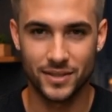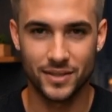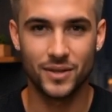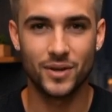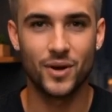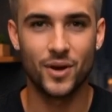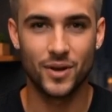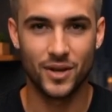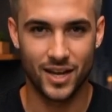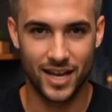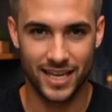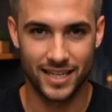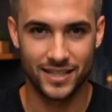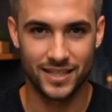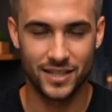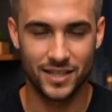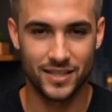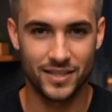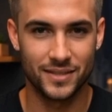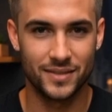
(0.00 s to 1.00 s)
Codex
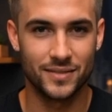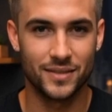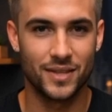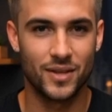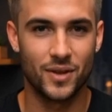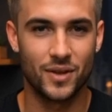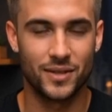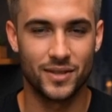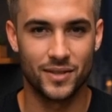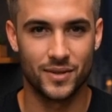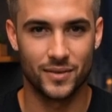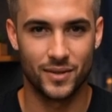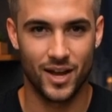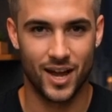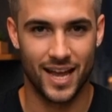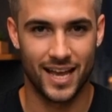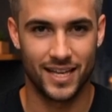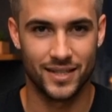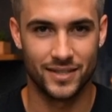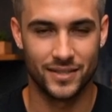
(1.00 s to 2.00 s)
just feels the
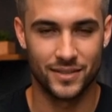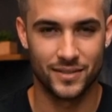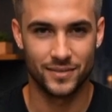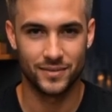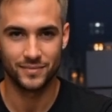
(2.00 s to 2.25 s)
vibes.